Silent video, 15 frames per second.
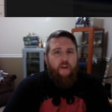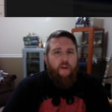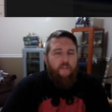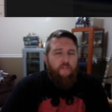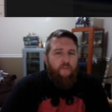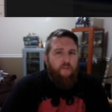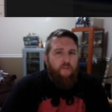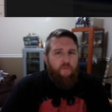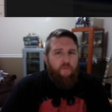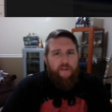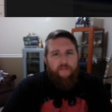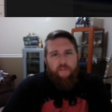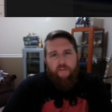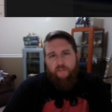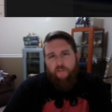for the
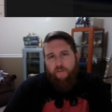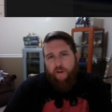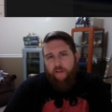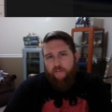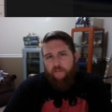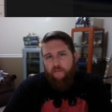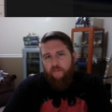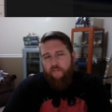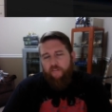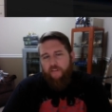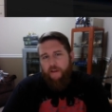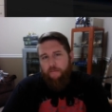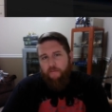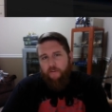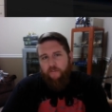Reavers, Aggressors,
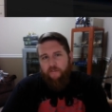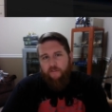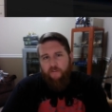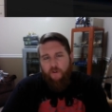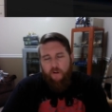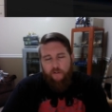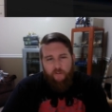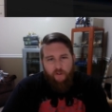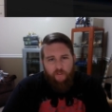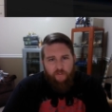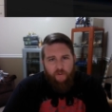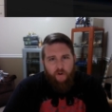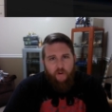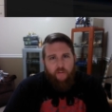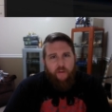Inceptors, and so on and so
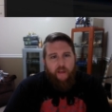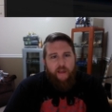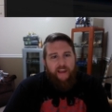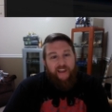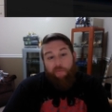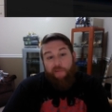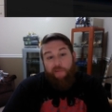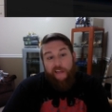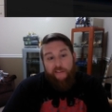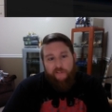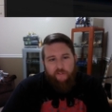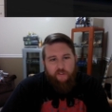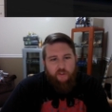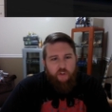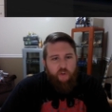forth,
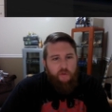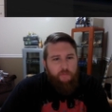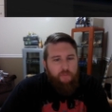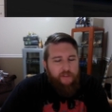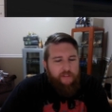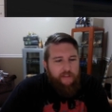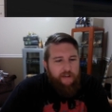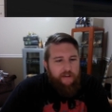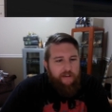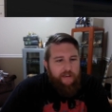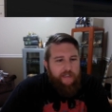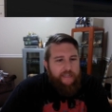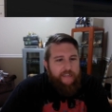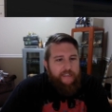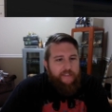Hellblasters that you would put there
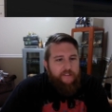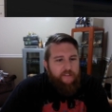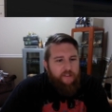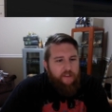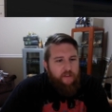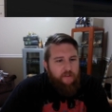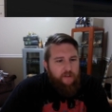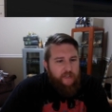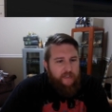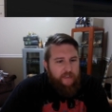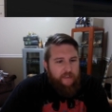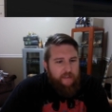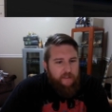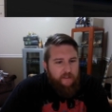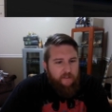into the unit.
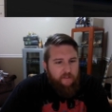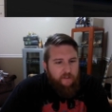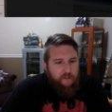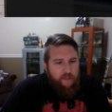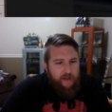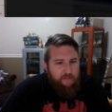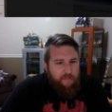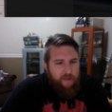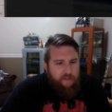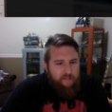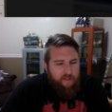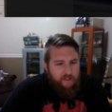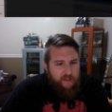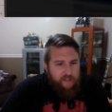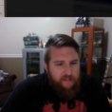So you get a mixed
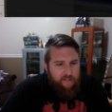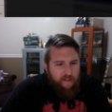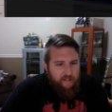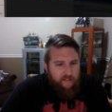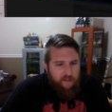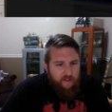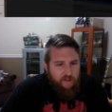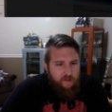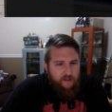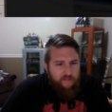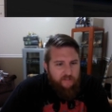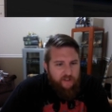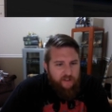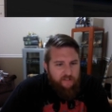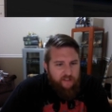unit. It says a unit
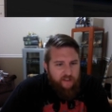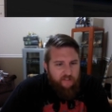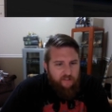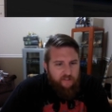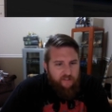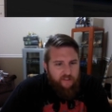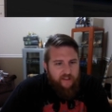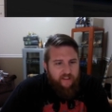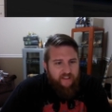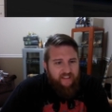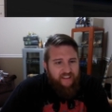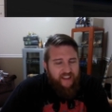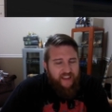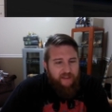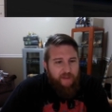of Intercessors can
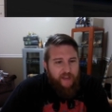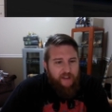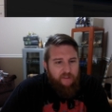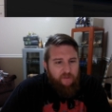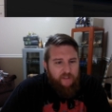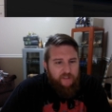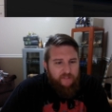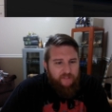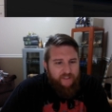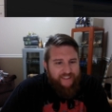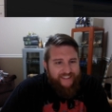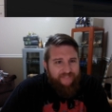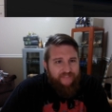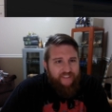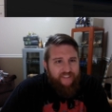contain models with different
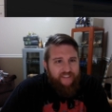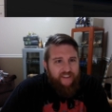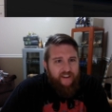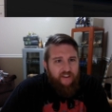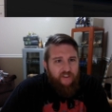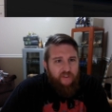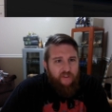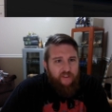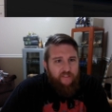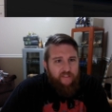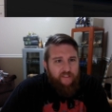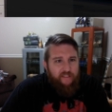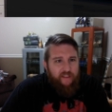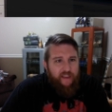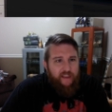toughness
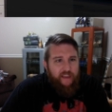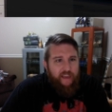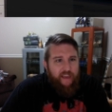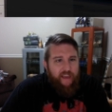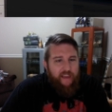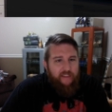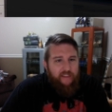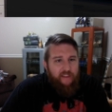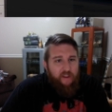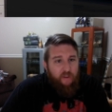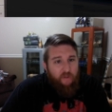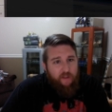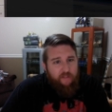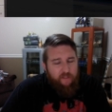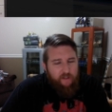characteristics, aka the
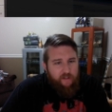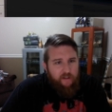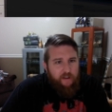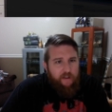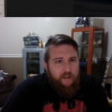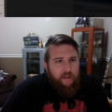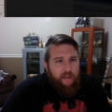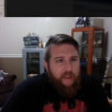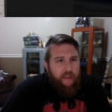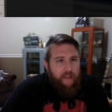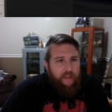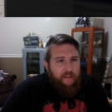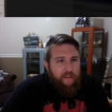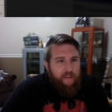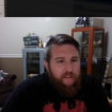Aggressor
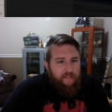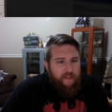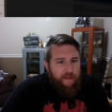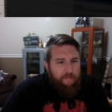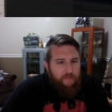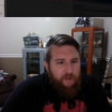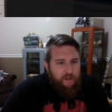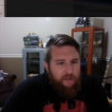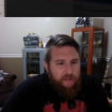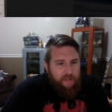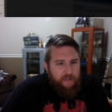and the Inceptor.